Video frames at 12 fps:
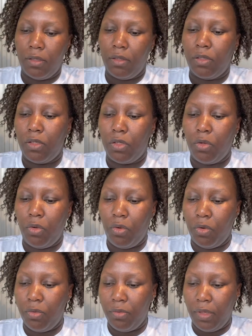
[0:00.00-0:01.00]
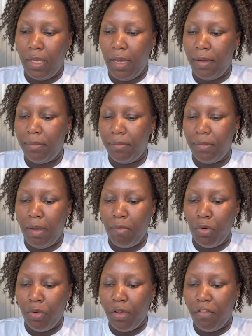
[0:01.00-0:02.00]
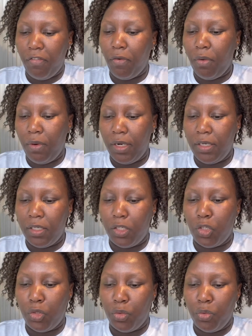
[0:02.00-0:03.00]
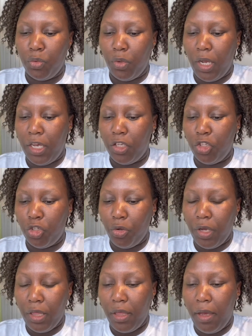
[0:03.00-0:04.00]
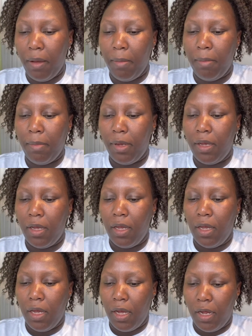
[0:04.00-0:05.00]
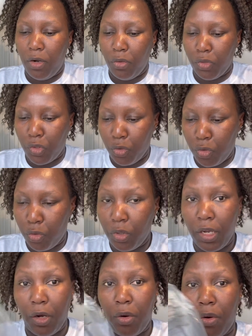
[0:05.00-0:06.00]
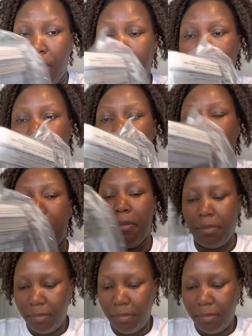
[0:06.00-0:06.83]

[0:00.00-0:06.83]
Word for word: so yeah I'm looking forward to enjoy them and also to decorate them